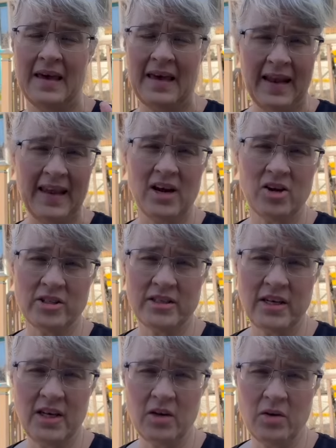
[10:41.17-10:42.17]
And I
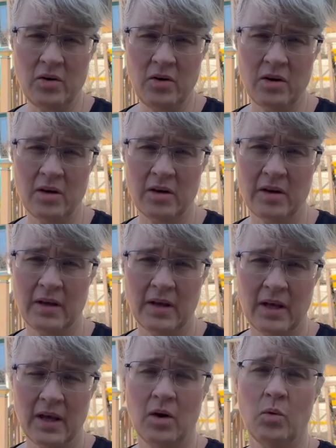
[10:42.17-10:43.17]
guarantee you,
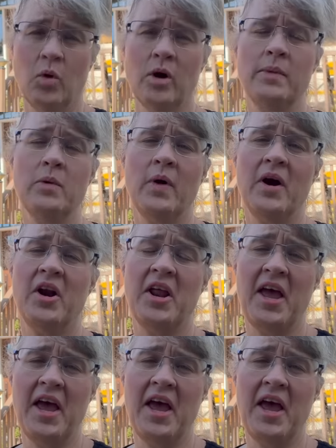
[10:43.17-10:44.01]
we're gonna be wearing